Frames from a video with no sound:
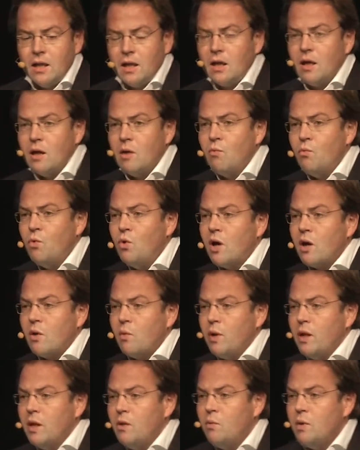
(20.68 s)
Who are
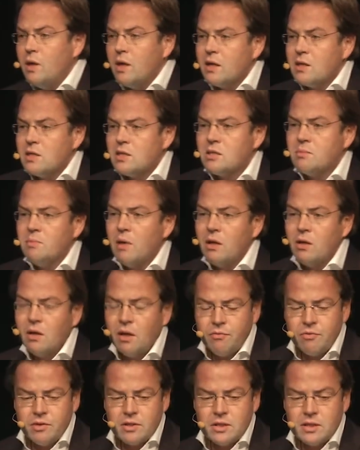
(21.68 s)
we? We are a small
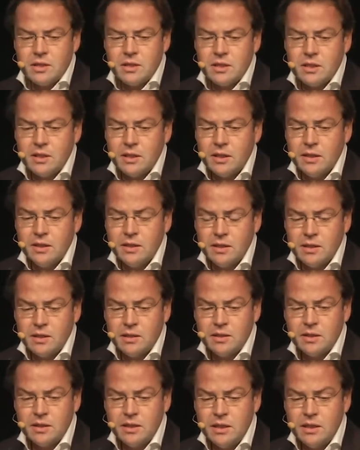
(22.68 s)
office in
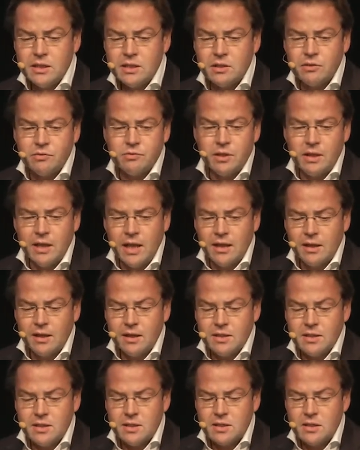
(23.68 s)
the east of the
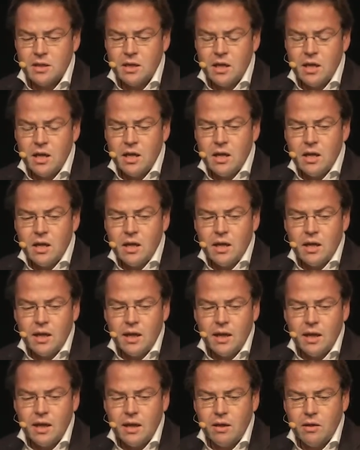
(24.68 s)
Netherlands.
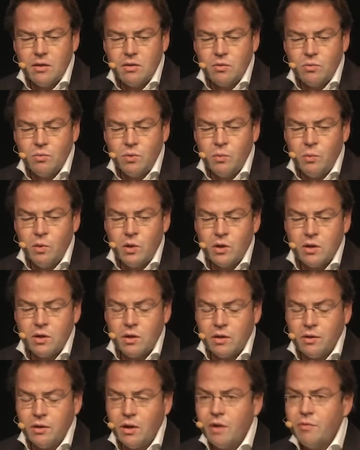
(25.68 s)
And we work
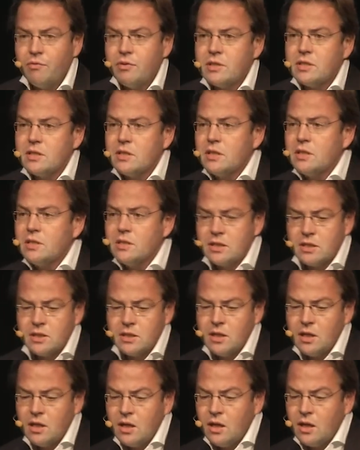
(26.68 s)
on
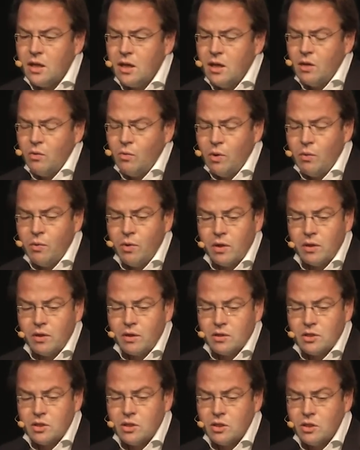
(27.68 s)
offices, we work
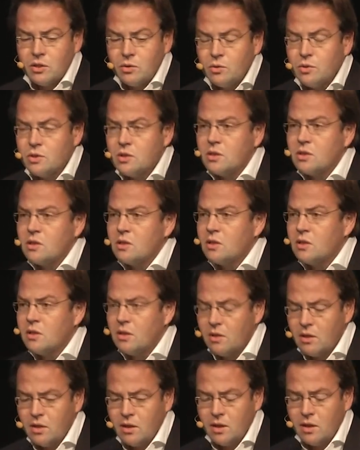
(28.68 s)
on schools,
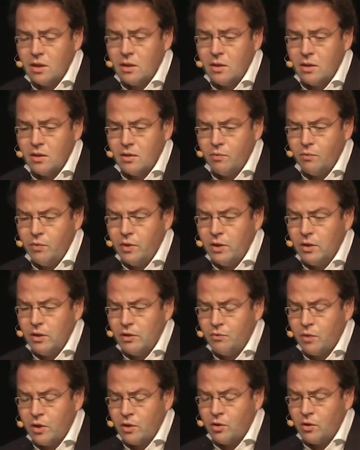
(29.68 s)
we
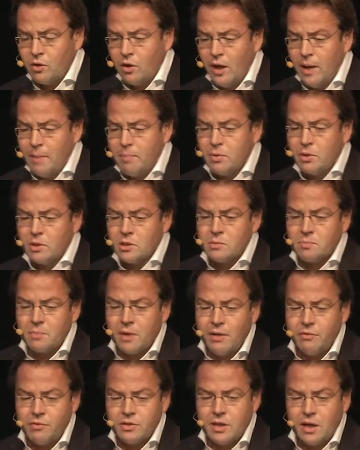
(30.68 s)
work on airports,
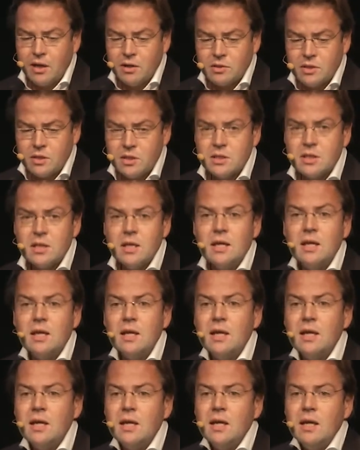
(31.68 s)
private houses,
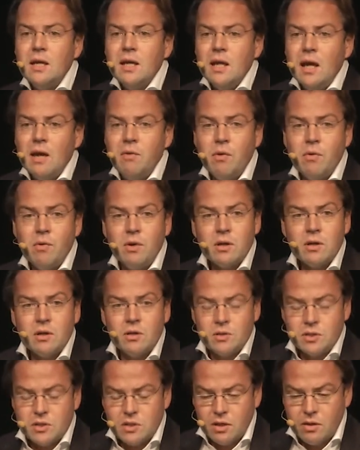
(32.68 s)
and we work
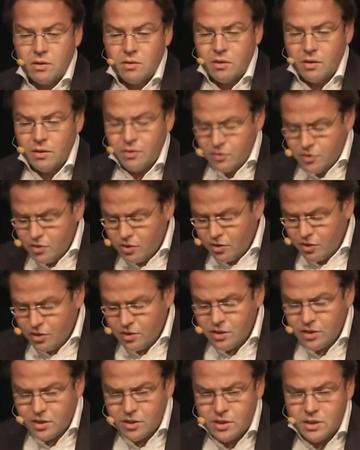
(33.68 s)
also on
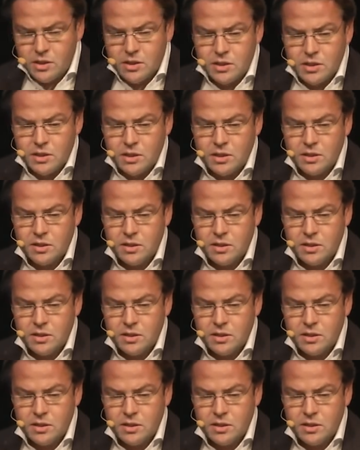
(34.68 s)
churches.